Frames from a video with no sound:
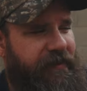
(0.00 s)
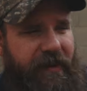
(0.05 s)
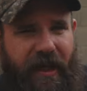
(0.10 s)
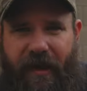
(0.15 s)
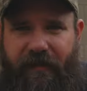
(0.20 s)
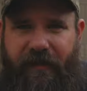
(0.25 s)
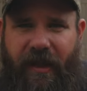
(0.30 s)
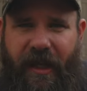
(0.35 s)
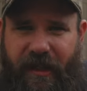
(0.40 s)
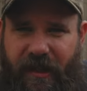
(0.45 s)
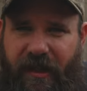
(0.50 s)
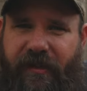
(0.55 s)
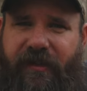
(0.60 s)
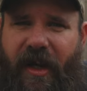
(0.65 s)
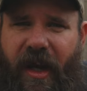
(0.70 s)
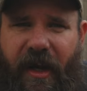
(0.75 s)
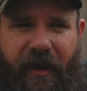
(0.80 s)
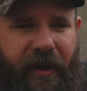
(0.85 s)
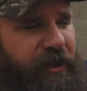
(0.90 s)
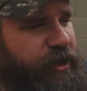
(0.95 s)
have to have like an
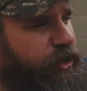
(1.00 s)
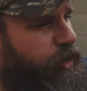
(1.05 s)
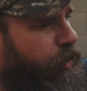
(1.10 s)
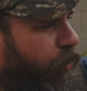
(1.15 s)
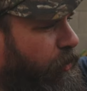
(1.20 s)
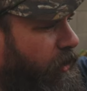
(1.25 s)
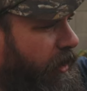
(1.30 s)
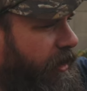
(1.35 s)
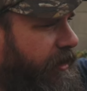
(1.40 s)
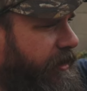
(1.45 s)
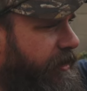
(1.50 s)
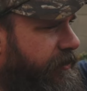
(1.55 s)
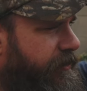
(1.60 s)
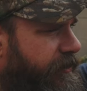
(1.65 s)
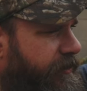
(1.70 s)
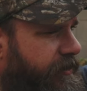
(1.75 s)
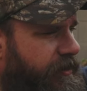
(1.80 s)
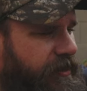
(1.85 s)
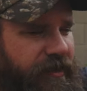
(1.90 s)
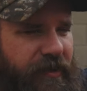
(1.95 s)
entire
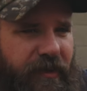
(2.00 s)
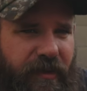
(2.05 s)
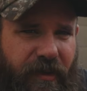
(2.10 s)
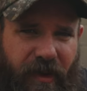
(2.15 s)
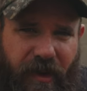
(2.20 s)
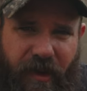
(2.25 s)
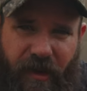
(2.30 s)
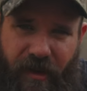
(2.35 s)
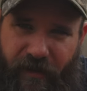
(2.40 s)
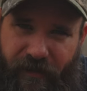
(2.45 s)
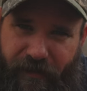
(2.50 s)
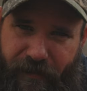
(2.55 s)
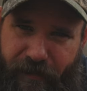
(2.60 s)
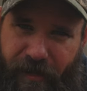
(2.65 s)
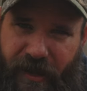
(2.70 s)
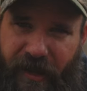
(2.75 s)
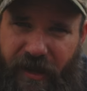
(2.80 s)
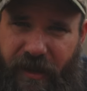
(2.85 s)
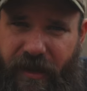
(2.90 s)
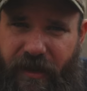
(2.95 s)
trellis of
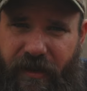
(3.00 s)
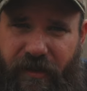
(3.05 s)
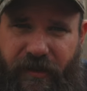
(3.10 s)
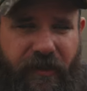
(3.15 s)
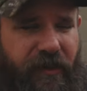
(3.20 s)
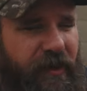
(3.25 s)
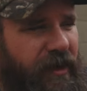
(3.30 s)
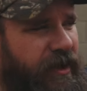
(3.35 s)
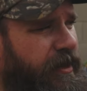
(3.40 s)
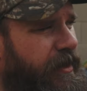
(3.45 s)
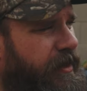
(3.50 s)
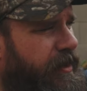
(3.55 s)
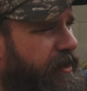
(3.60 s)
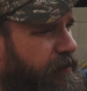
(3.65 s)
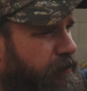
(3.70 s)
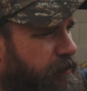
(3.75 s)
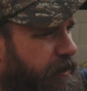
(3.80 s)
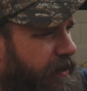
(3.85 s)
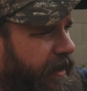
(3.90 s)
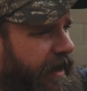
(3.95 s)
peas
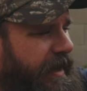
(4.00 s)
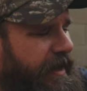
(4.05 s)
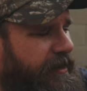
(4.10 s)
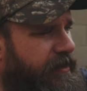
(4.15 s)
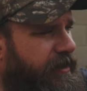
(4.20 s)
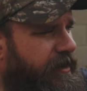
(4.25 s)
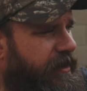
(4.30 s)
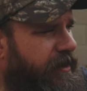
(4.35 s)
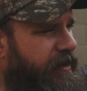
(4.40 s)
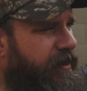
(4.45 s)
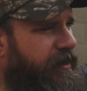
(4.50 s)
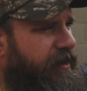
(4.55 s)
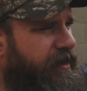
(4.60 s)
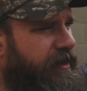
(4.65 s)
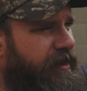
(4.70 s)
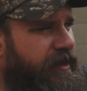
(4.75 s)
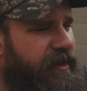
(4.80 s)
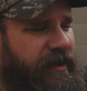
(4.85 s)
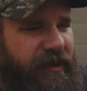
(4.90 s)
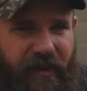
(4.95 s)
planted
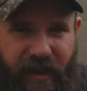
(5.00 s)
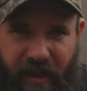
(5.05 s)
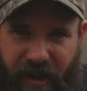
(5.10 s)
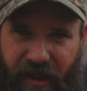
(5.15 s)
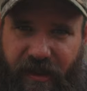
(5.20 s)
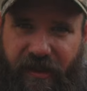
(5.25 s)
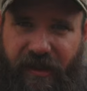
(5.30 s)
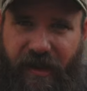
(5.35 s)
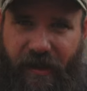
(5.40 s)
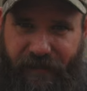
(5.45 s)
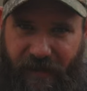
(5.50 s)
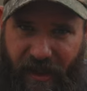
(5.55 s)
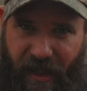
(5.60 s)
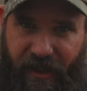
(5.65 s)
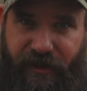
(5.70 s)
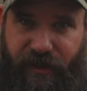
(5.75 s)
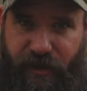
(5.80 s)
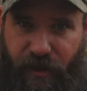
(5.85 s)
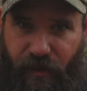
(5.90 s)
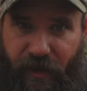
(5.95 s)
to get enough to
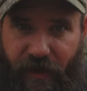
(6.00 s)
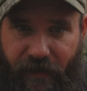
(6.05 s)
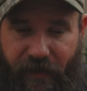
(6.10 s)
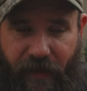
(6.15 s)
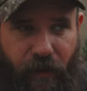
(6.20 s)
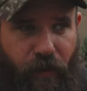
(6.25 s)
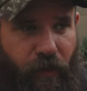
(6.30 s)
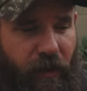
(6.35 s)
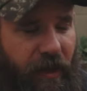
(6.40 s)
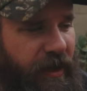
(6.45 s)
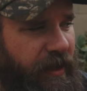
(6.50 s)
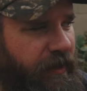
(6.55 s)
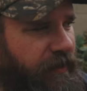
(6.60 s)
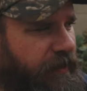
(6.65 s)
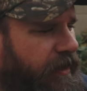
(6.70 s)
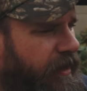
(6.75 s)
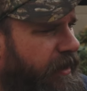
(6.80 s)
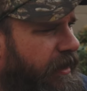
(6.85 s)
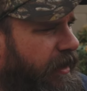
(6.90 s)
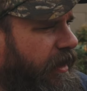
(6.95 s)
actually do anything with.
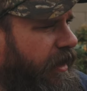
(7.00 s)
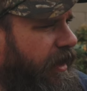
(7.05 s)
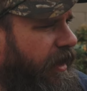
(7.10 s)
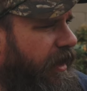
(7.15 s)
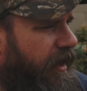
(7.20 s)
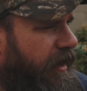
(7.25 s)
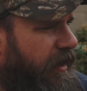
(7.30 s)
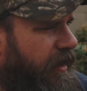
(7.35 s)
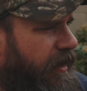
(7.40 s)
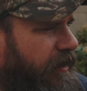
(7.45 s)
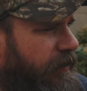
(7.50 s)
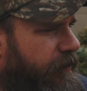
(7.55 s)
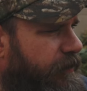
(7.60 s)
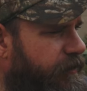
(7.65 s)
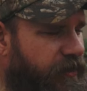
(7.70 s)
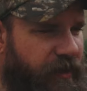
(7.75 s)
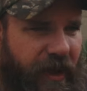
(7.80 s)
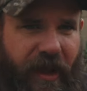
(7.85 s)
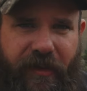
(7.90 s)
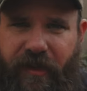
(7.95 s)
Um,
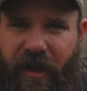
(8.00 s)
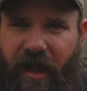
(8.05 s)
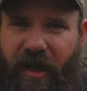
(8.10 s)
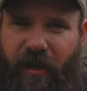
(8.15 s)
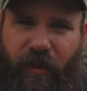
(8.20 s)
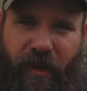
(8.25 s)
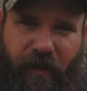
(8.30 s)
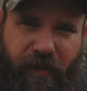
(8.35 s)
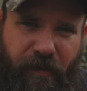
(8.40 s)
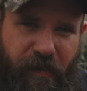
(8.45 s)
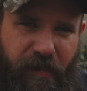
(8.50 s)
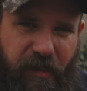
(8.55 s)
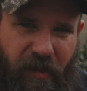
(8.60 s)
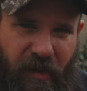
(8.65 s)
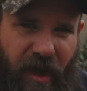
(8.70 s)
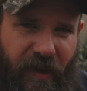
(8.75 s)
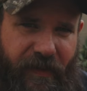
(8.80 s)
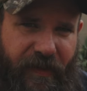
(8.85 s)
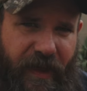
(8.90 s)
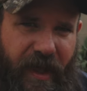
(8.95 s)
so that's kind of what
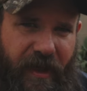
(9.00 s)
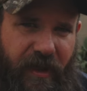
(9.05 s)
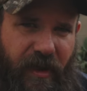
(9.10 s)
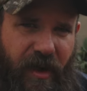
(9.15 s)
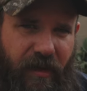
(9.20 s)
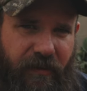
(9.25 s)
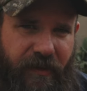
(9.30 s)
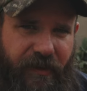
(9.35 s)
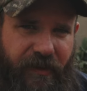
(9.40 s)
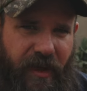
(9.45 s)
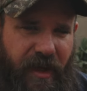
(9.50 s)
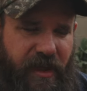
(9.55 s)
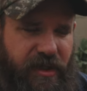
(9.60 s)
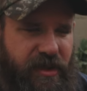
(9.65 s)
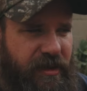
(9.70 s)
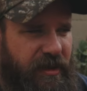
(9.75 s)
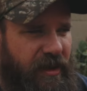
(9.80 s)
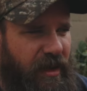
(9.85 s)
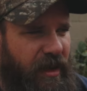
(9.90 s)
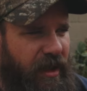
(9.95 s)
brought that
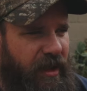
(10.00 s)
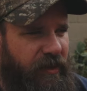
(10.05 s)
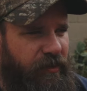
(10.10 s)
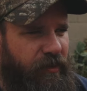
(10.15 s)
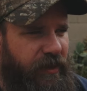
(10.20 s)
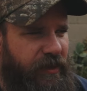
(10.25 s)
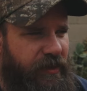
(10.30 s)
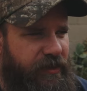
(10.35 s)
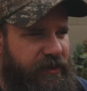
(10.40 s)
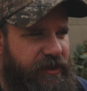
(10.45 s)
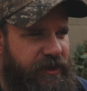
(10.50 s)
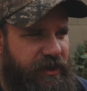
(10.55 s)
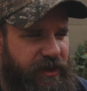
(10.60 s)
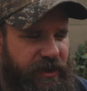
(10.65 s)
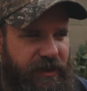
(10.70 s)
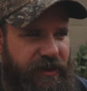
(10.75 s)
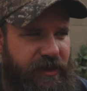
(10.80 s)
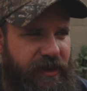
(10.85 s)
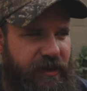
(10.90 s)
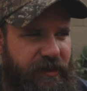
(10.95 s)
conversation on was
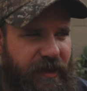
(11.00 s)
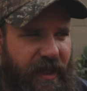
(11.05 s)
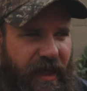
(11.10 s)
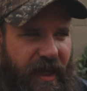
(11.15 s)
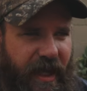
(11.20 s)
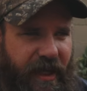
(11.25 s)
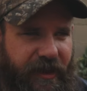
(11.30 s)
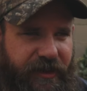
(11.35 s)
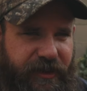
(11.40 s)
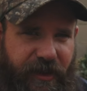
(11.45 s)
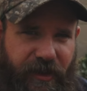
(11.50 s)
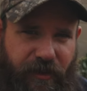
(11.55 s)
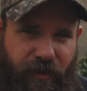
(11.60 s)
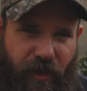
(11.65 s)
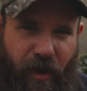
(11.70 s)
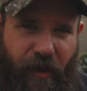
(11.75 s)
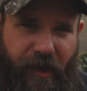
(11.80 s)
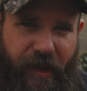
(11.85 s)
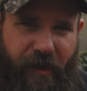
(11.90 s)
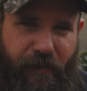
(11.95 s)
just actually
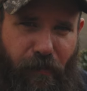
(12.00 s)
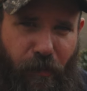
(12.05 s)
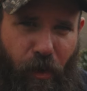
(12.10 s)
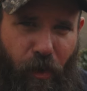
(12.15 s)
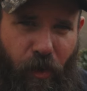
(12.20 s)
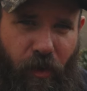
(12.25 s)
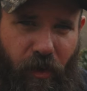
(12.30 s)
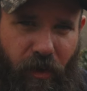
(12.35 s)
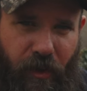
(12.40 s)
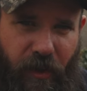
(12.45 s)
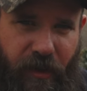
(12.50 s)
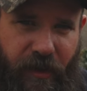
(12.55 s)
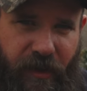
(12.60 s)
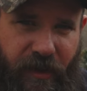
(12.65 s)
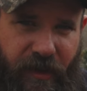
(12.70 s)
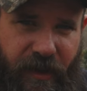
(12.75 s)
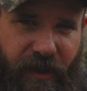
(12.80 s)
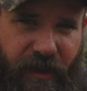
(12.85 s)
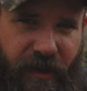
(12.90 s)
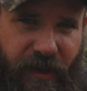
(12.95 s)
growing more
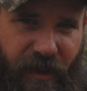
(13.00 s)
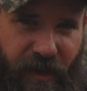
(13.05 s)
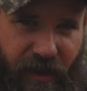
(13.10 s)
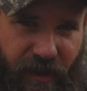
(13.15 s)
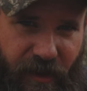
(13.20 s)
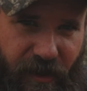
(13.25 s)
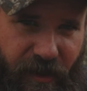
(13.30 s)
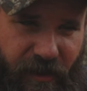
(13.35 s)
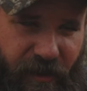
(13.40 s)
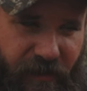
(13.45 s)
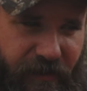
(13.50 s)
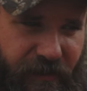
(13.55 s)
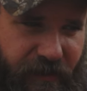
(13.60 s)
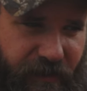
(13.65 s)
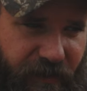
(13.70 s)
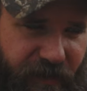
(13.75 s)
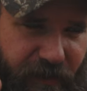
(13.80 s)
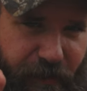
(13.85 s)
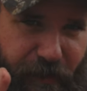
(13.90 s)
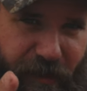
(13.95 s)
of
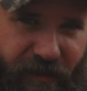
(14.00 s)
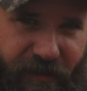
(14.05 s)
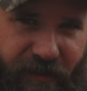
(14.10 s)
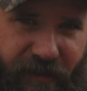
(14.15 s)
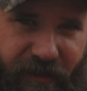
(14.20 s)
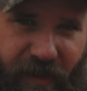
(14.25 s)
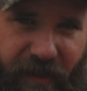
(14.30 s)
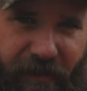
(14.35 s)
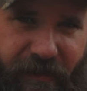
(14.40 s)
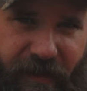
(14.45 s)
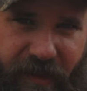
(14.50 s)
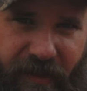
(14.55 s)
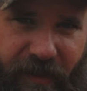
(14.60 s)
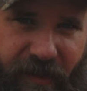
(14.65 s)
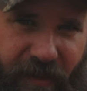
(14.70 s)
specific